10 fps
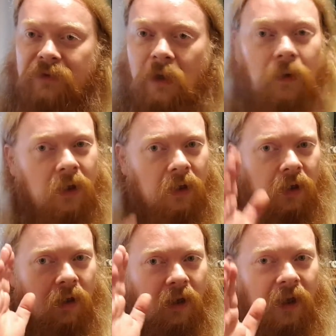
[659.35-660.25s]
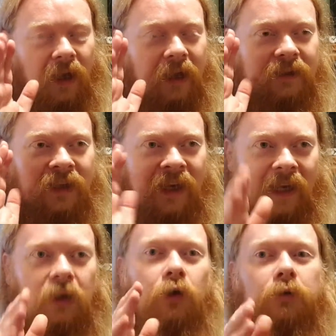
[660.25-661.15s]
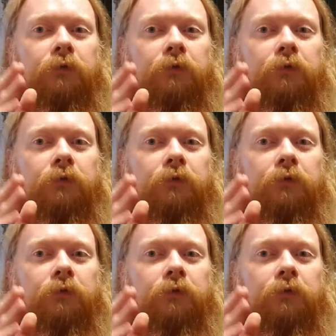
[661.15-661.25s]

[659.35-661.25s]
So to get a good